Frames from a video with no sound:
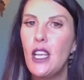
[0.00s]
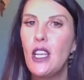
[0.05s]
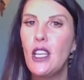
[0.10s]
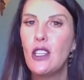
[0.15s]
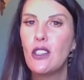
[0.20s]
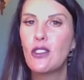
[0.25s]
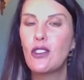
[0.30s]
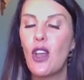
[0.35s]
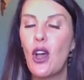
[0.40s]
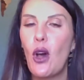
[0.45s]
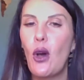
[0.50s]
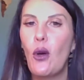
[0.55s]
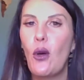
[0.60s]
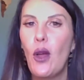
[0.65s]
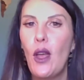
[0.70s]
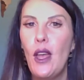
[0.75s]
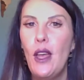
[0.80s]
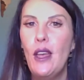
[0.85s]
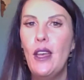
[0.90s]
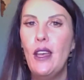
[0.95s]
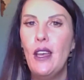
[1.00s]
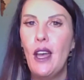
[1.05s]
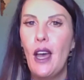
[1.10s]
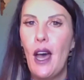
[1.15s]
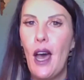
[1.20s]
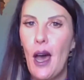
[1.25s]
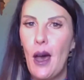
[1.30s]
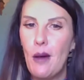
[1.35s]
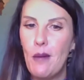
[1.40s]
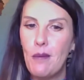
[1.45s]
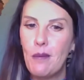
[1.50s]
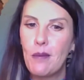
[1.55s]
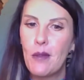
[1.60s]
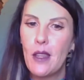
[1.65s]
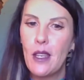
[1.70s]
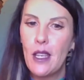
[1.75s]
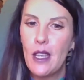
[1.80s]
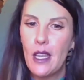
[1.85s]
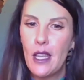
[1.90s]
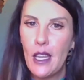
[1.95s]
So
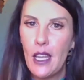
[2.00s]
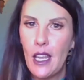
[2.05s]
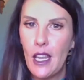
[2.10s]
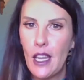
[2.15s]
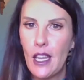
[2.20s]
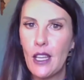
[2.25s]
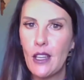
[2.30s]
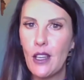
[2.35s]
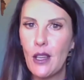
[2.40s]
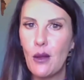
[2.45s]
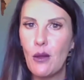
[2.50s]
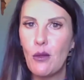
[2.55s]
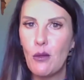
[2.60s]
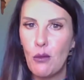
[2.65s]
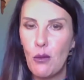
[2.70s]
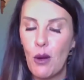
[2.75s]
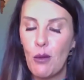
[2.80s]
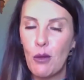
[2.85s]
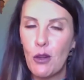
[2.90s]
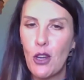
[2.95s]
remember